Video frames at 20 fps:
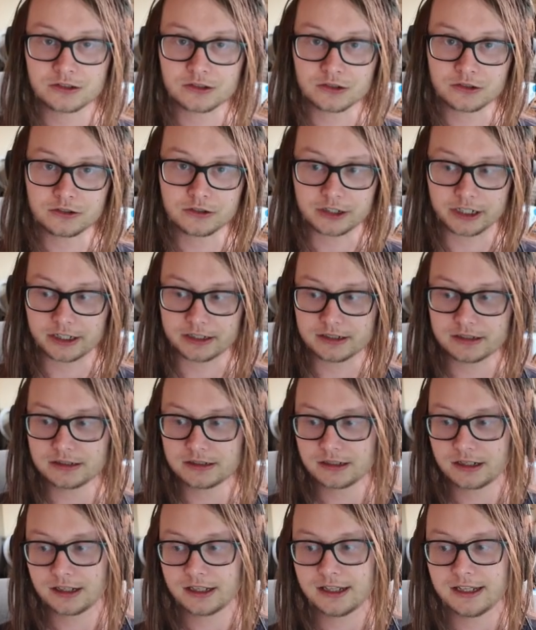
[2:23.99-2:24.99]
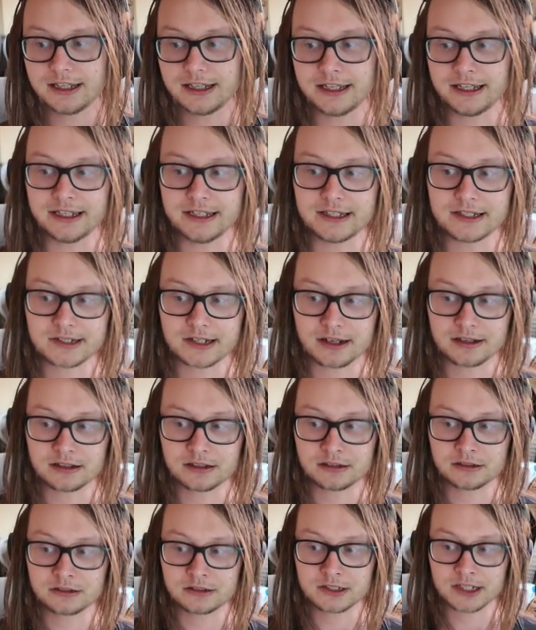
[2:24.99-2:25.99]
Dorian is
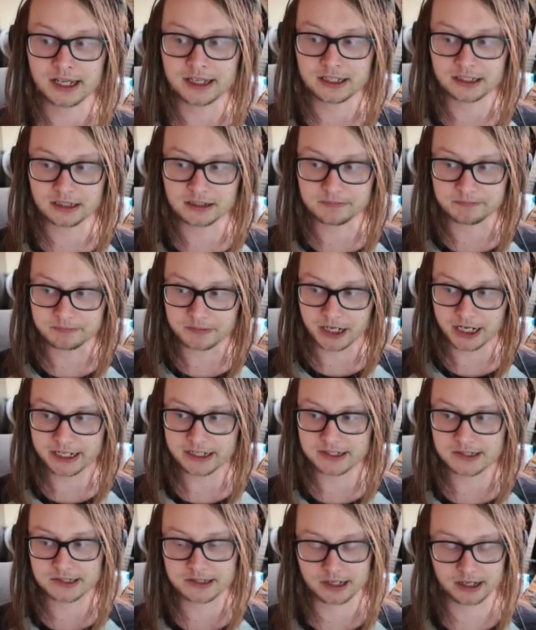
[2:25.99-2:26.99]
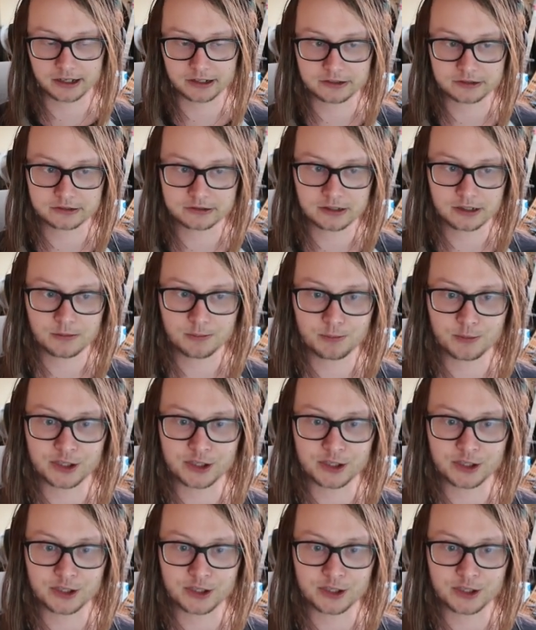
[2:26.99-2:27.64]
taking the minor scale,